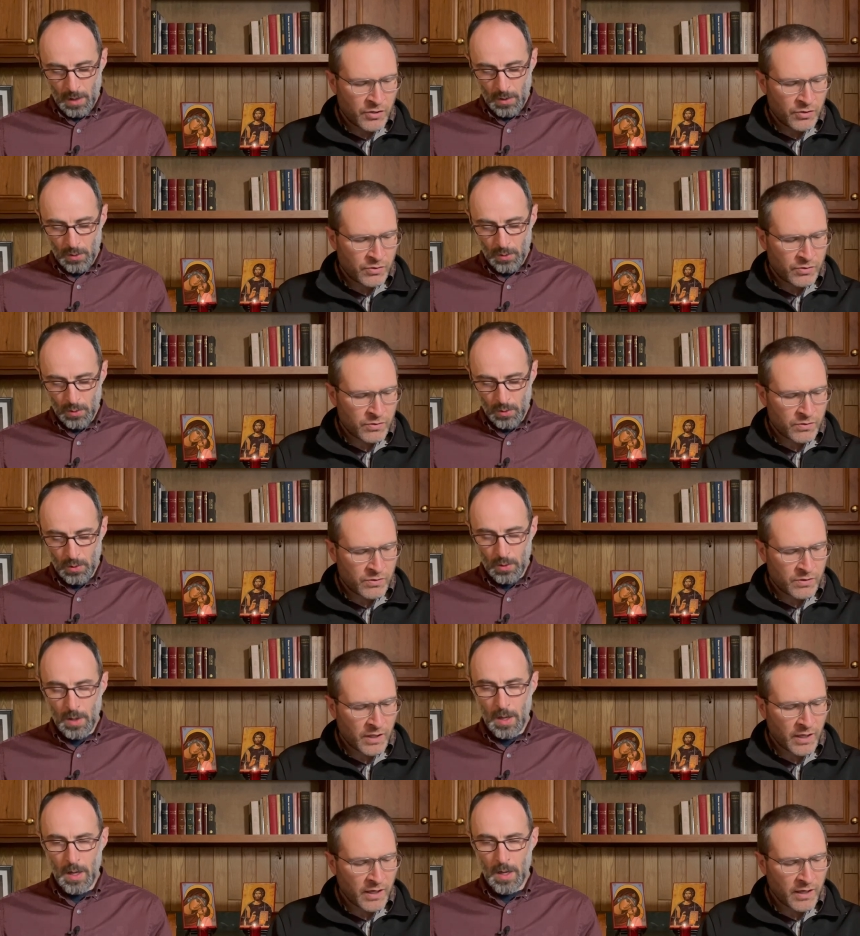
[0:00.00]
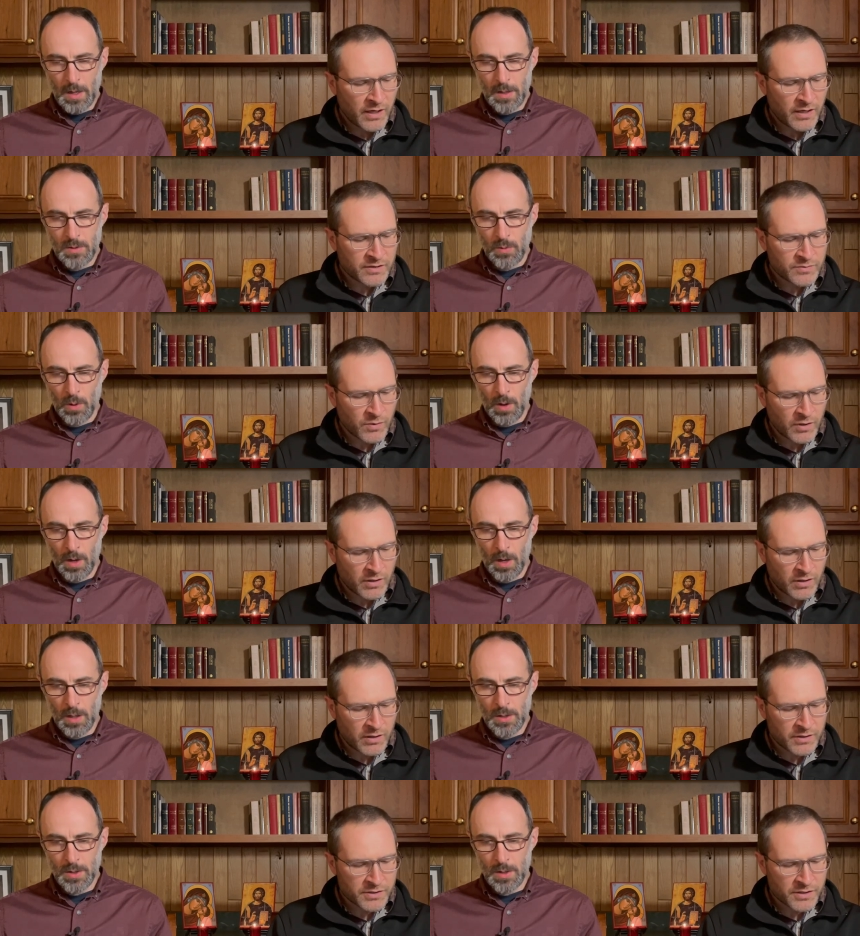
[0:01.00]
Speaker 1: who has
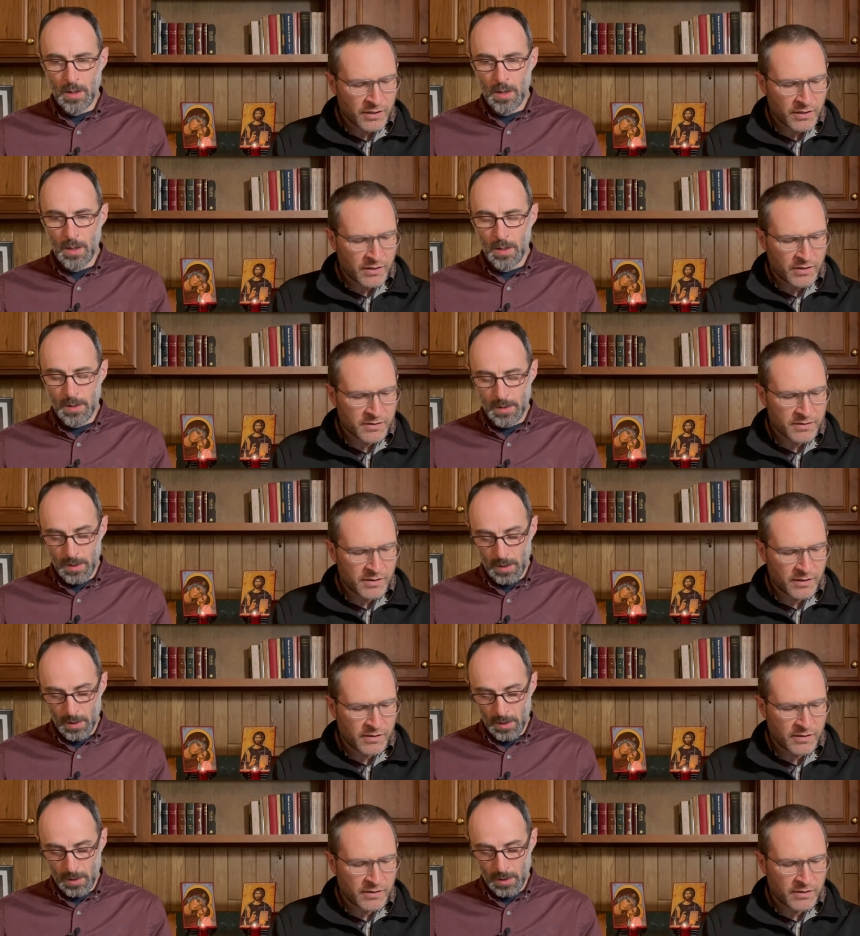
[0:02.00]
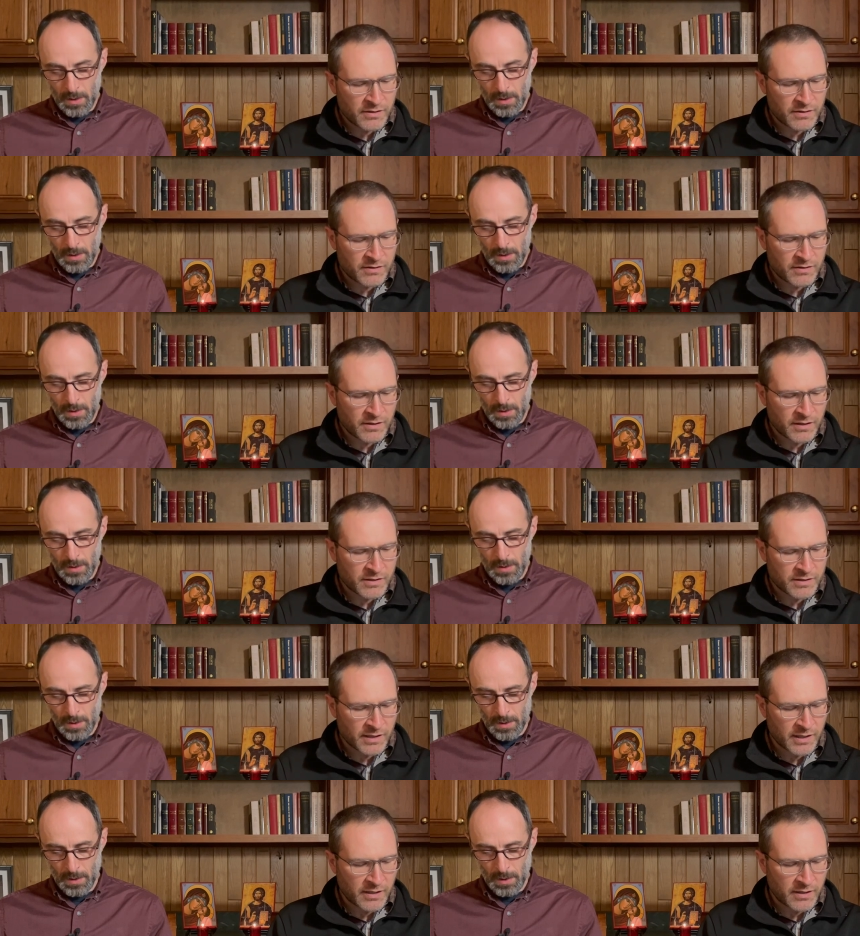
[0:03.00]
washed us in the
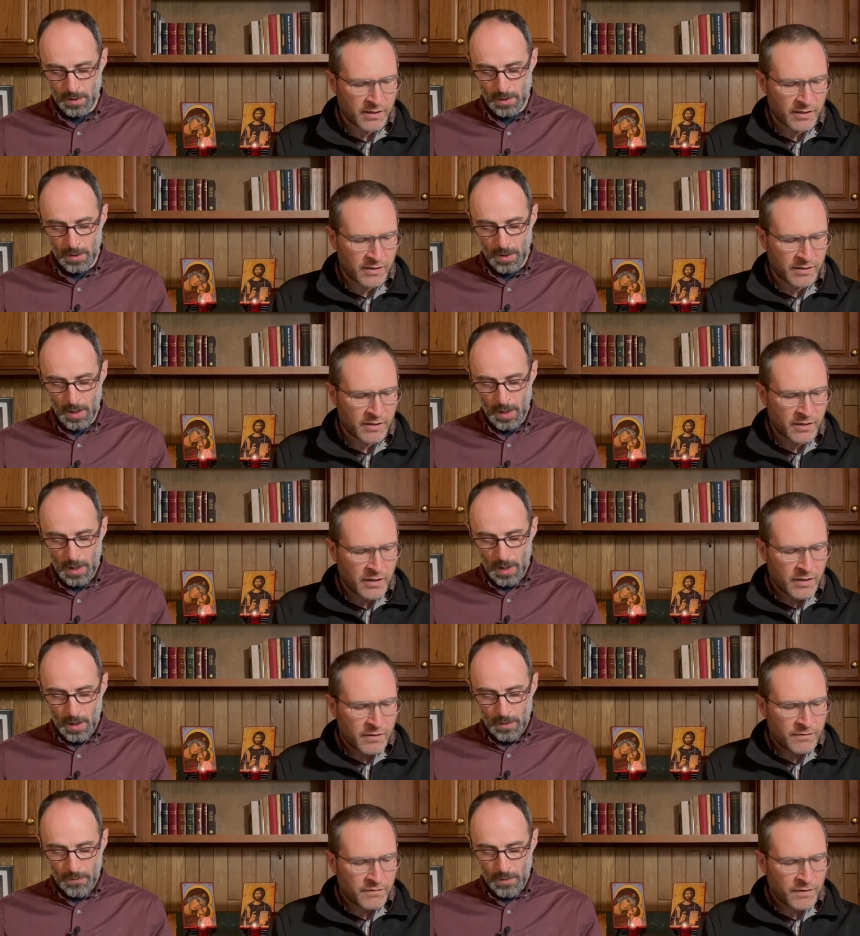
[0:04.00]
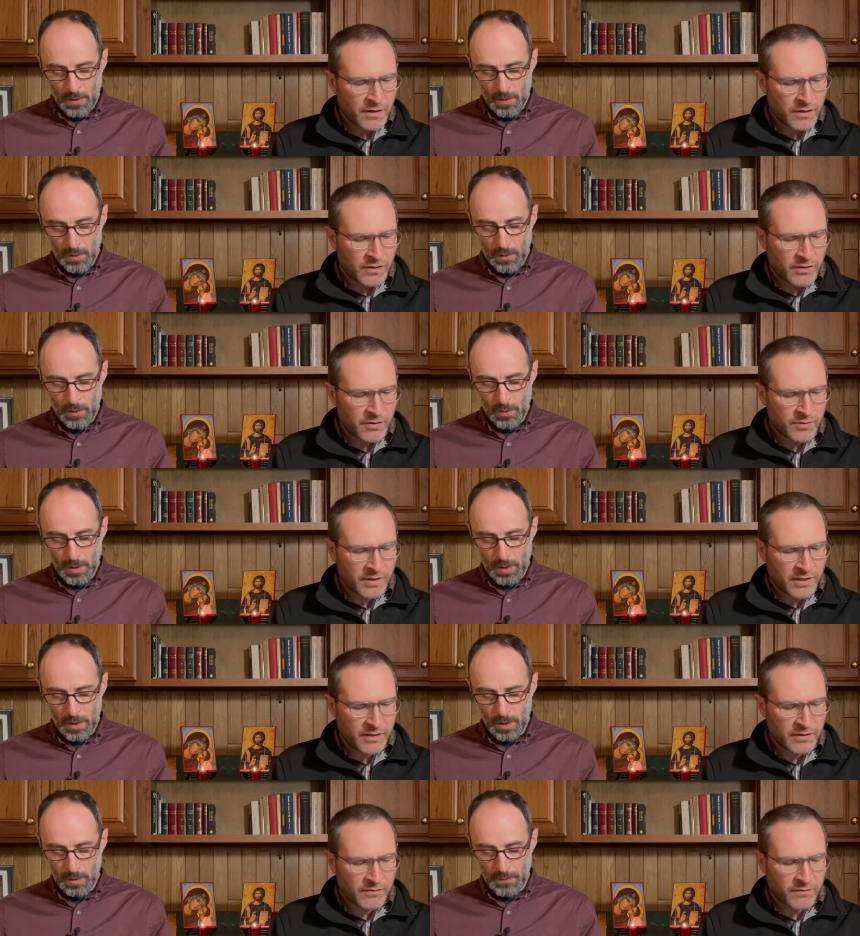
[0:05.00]
tide
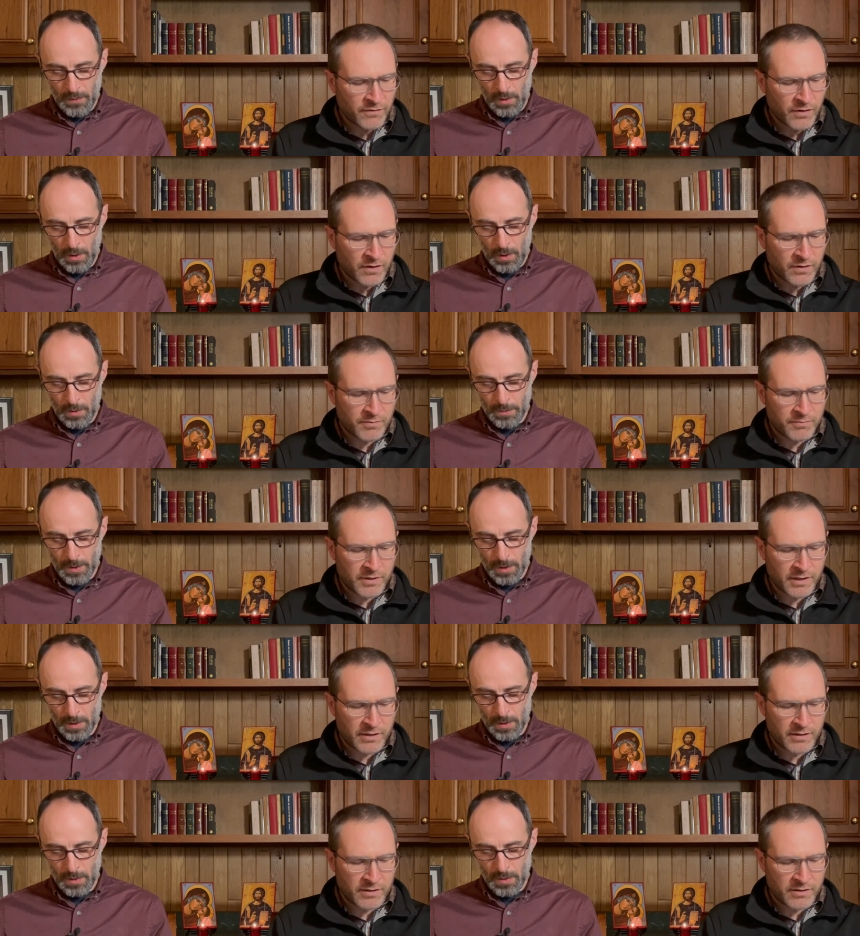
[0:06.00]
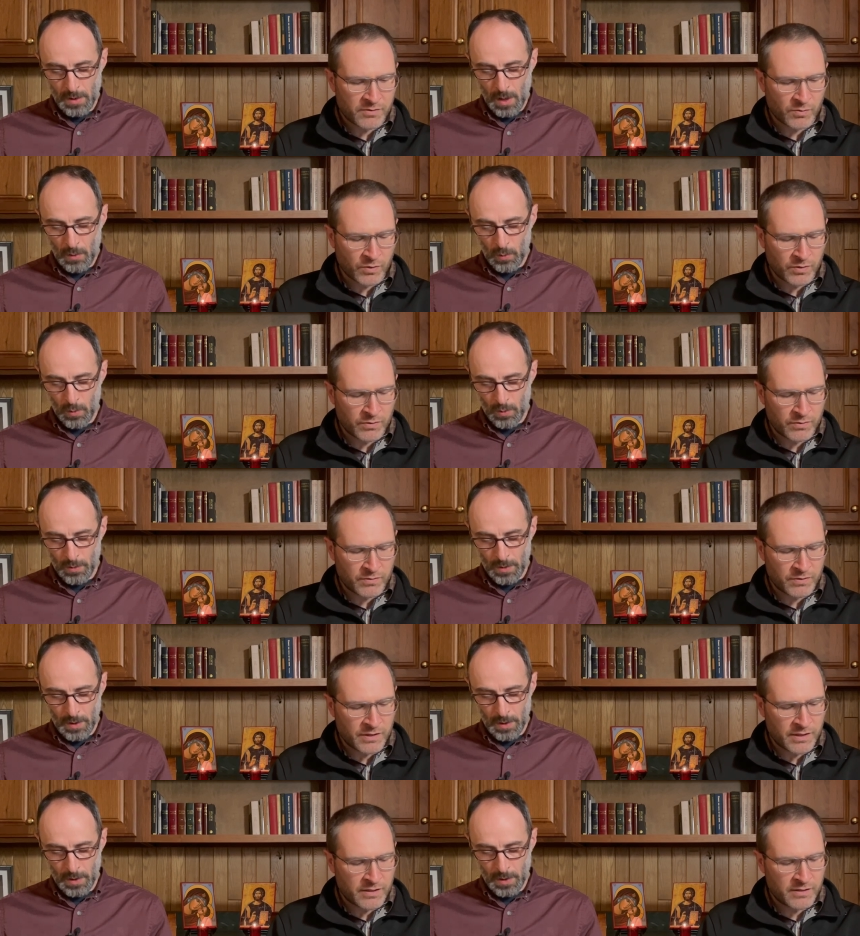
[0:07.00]
flowing from his
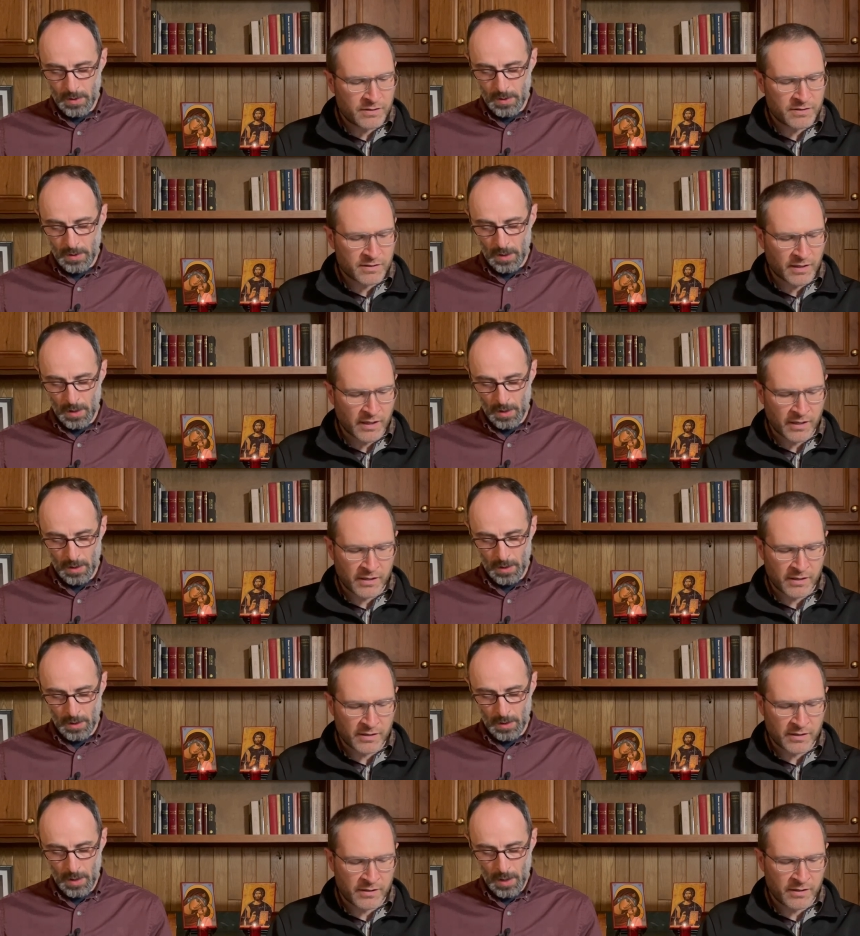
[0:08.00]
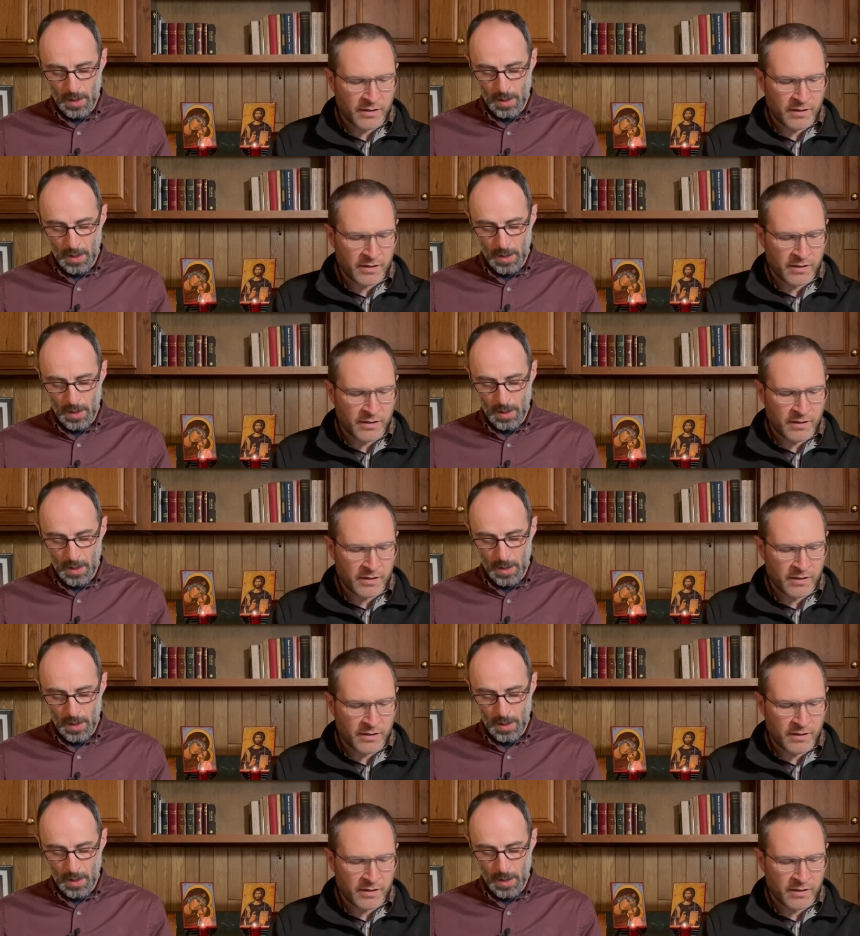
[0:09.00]
wounded side.